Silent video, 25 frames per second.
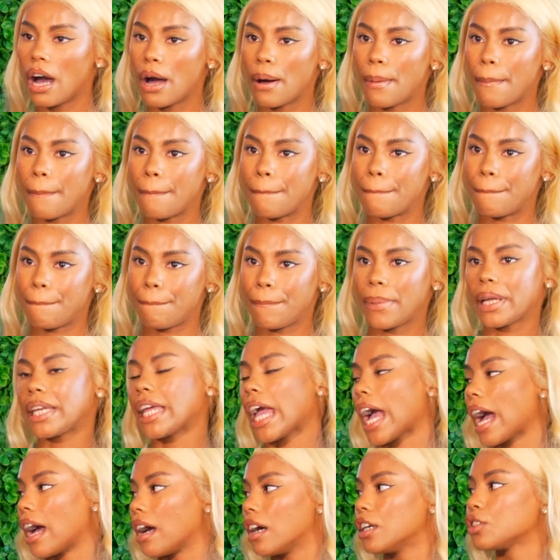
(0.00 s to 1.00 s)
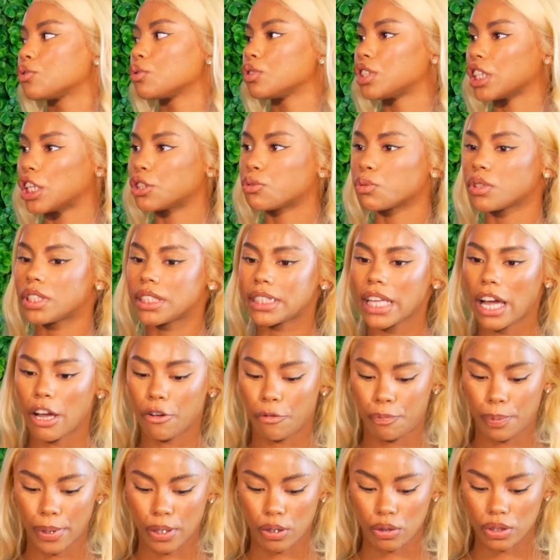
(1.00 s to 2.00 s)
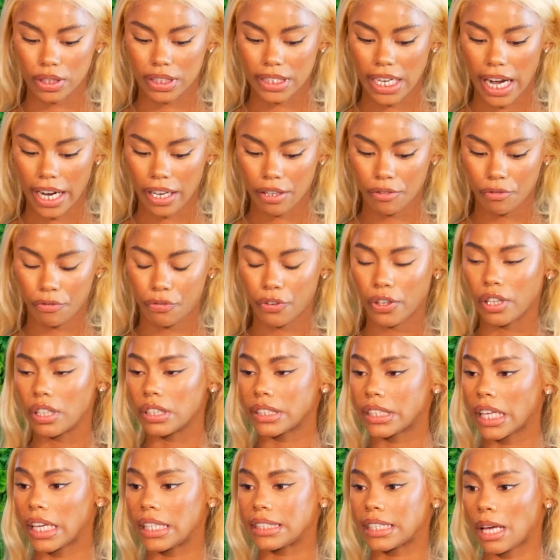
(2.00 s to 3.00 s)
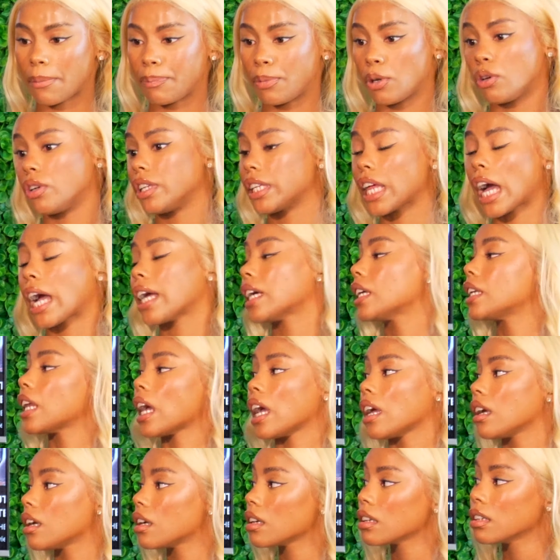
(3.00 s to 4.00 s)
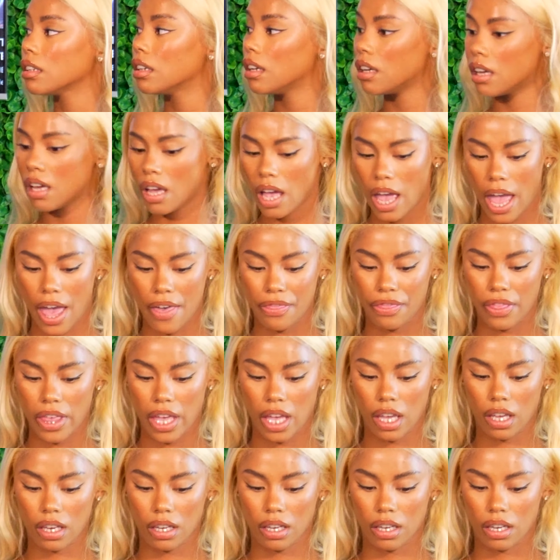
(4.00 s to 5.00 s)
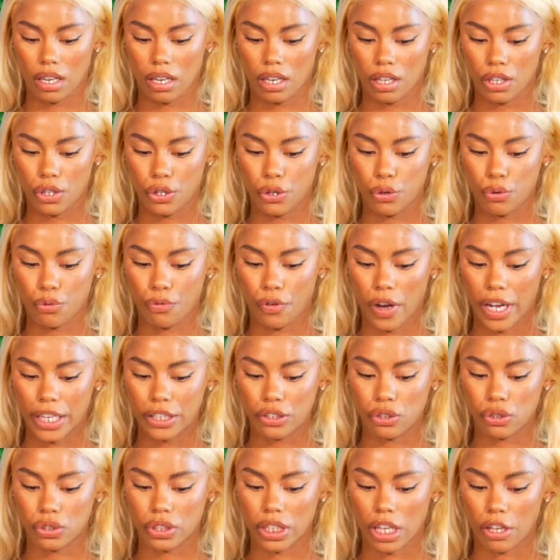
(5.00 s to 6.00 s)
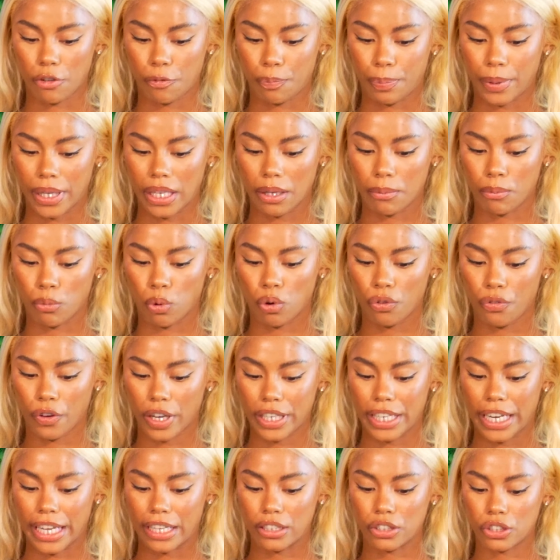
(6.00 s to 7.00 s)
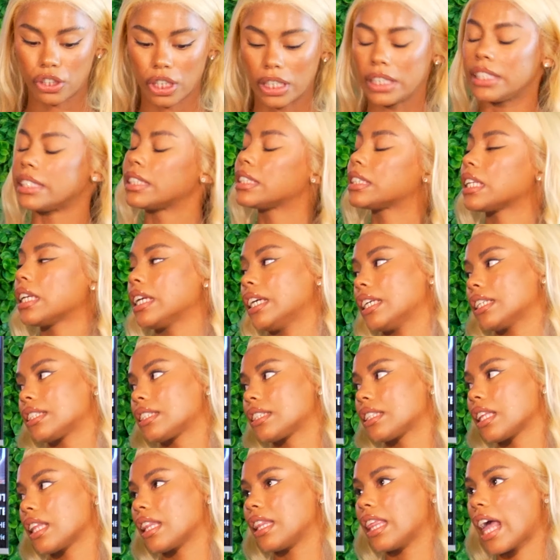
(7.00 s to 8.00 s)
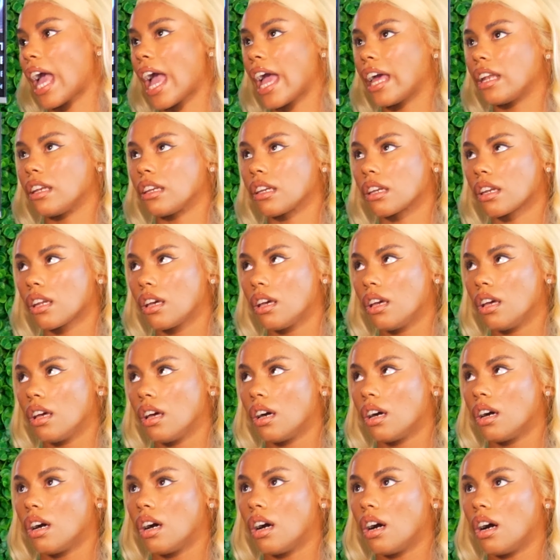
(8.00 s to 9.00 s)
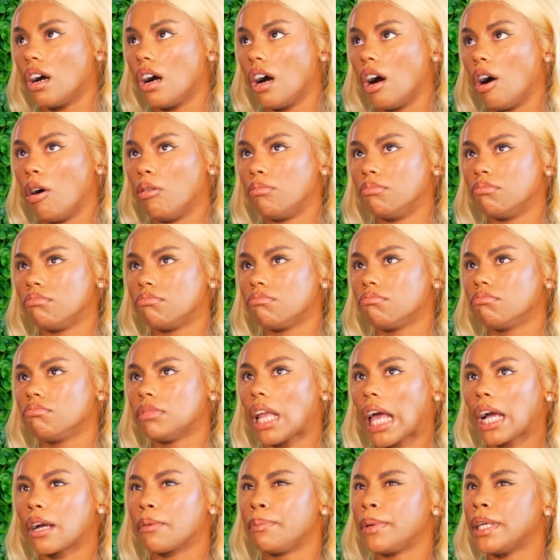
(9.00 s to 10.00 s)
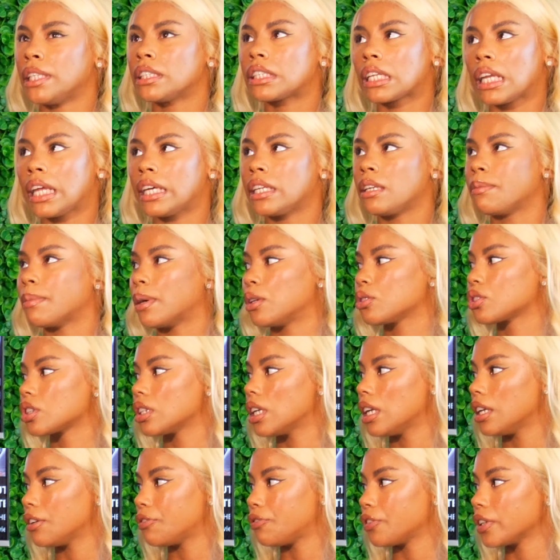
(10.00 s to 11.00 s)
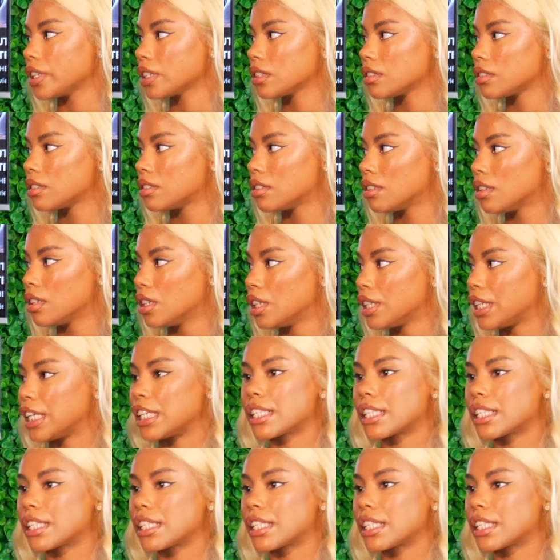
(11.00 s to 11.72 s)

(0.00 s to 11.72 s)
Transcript: Um, but yeah, it was it was tough because track and field takes up your entire day, and then you find yourself being more financially stressed than um, like mentally and emotionally fit. Mm.